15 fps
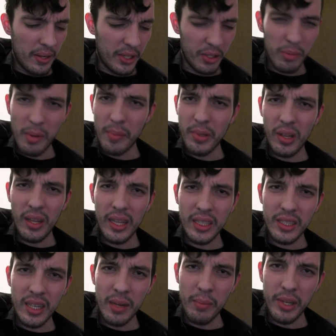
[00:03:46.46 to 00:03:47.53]
Do you remember the
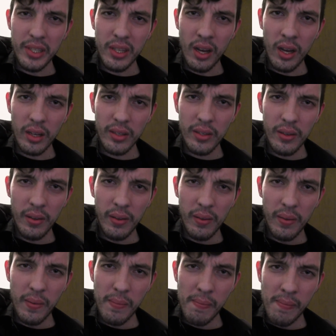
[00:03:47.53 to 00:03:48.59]
last time we talked?
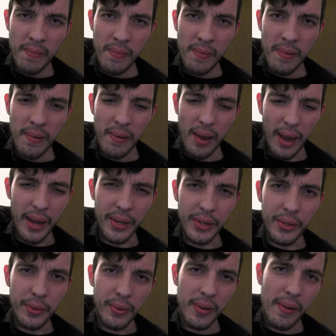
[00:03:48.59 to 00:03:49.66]
I
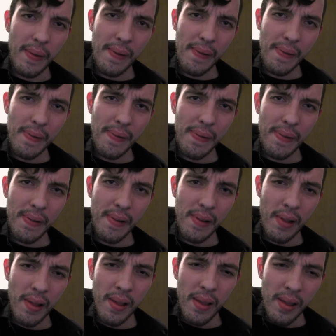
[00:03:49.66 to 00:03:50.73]
do.
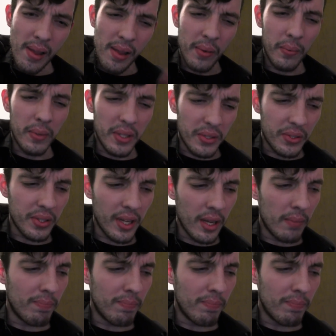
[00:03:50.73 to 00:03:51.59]
It was